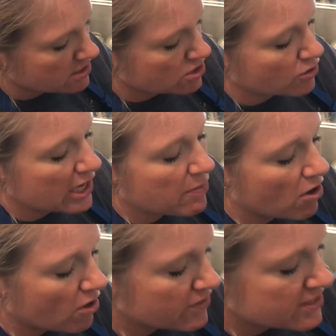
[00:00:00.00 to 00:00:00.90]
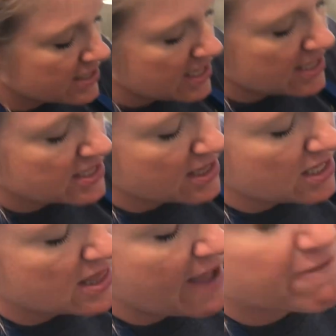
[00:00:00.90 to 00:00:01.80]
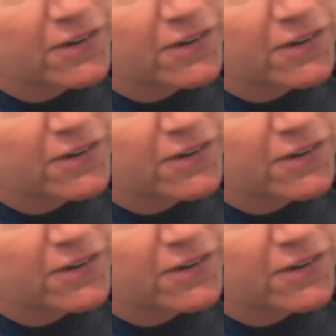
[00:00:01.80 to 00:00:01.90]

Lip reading: scrape all the seeds and then that